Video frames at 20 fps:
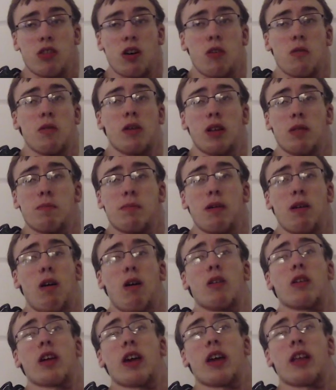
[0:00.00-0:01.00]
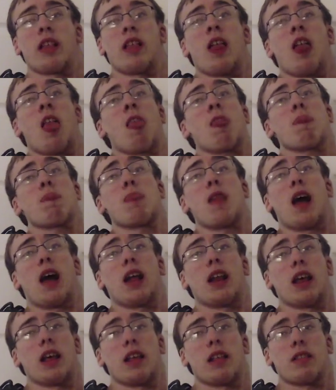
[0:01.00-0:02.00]
lowered ability
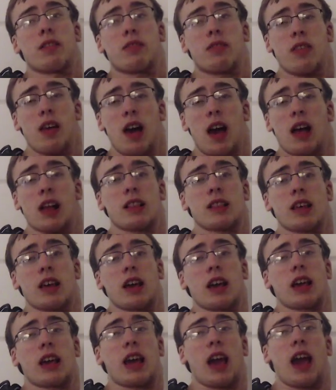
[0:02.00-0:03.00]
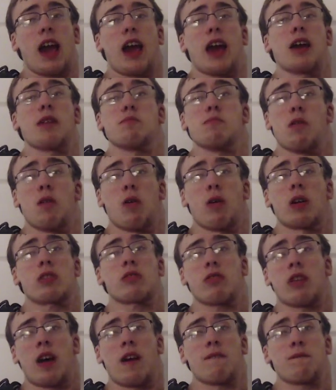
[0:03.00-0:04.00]
and in fact gain more
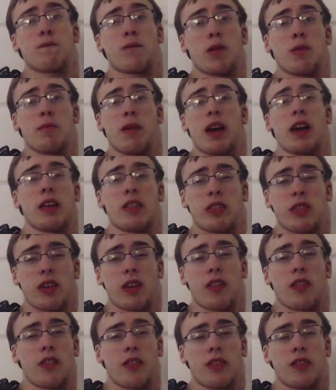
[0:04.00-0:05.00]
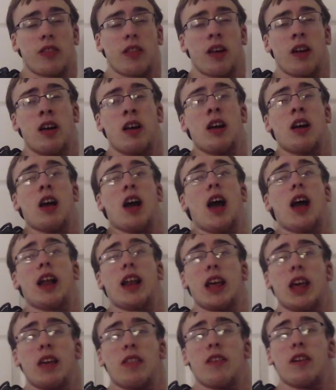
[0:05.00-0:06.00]
transformations and
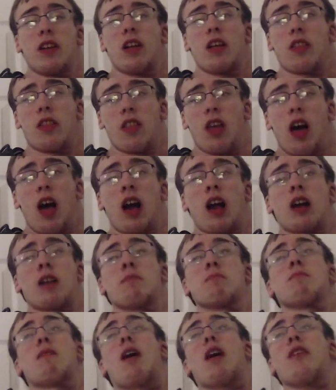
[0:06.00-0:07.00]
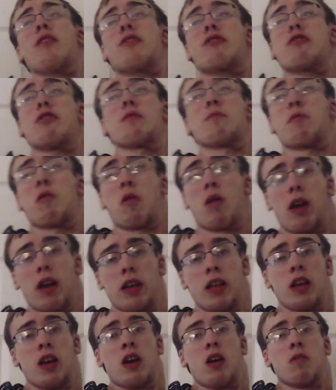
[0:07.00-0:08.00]
even unlock Monster Point
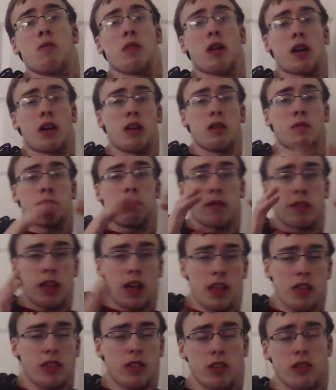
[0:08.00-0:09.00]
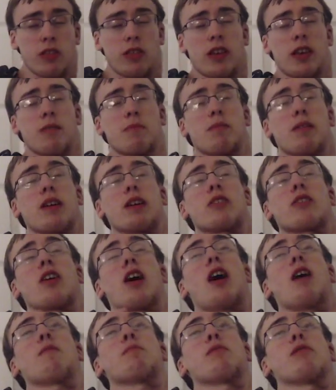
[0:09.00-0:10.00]
which could potentially be
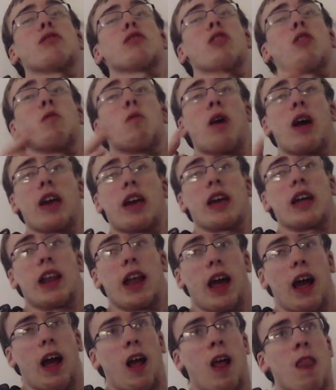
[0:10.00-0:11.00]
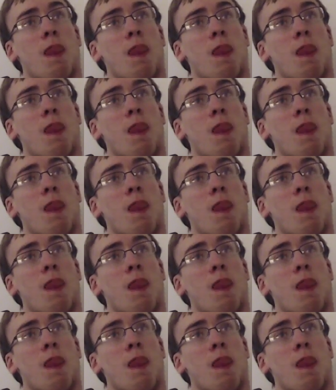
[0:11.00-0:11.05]
Chopper's awakening.